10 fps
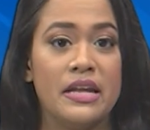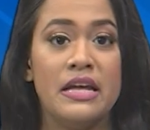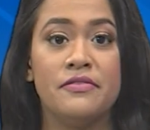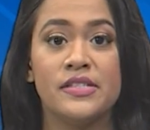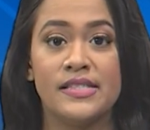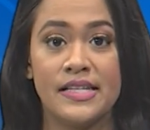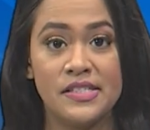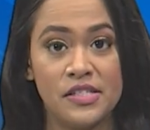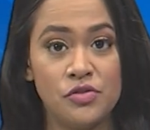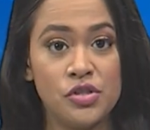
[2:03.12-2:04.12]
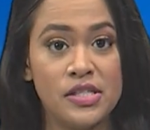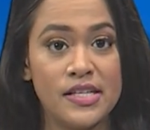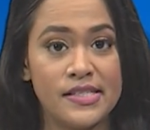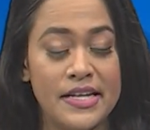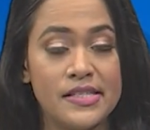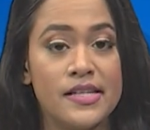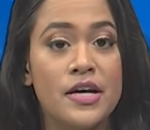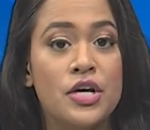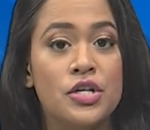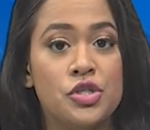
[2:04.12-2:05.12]
and if sensitive to the dust haze,
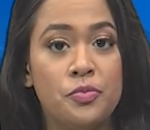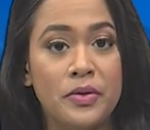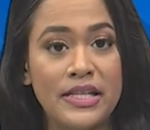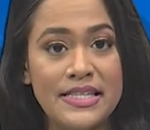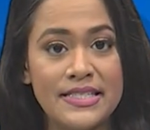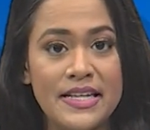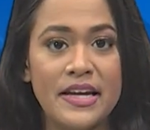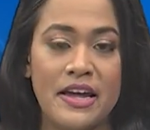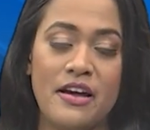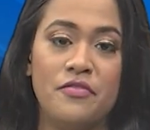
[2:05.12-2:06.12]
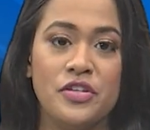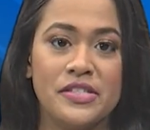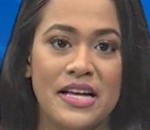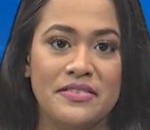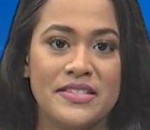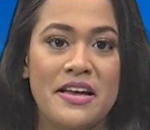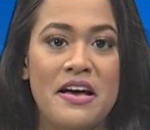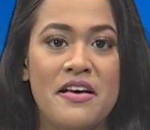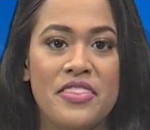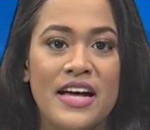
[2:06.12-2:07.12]
to please take care of yourselves.
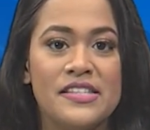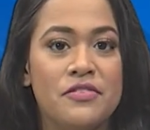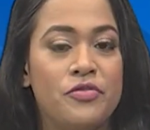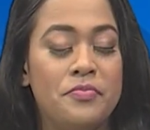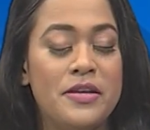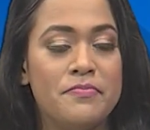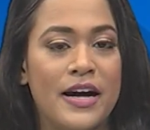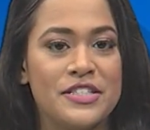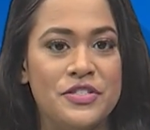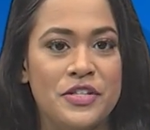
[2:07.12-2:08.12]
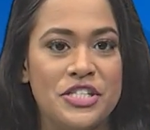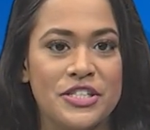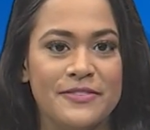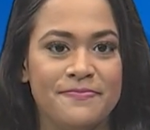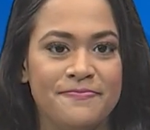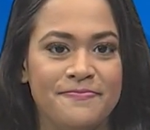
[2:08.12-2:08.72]
That's it for me. Back to you, Keisha.